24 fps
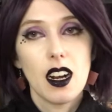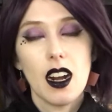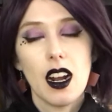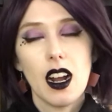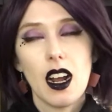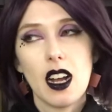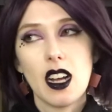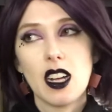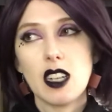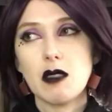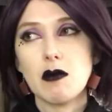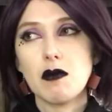
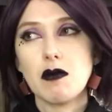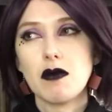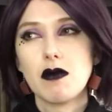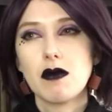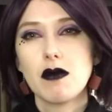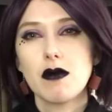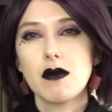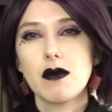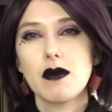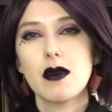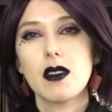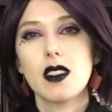
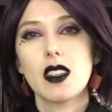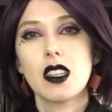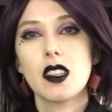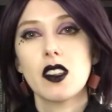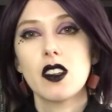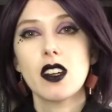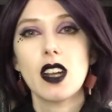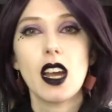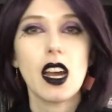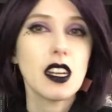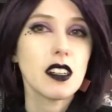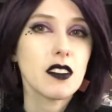they're
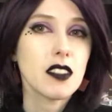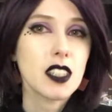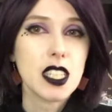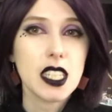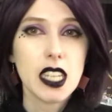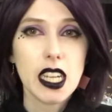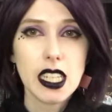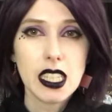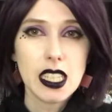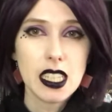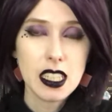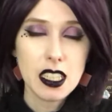kind of
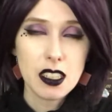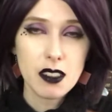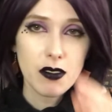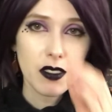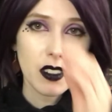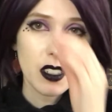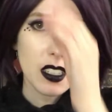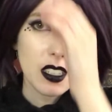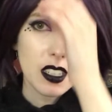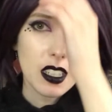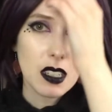slightly different.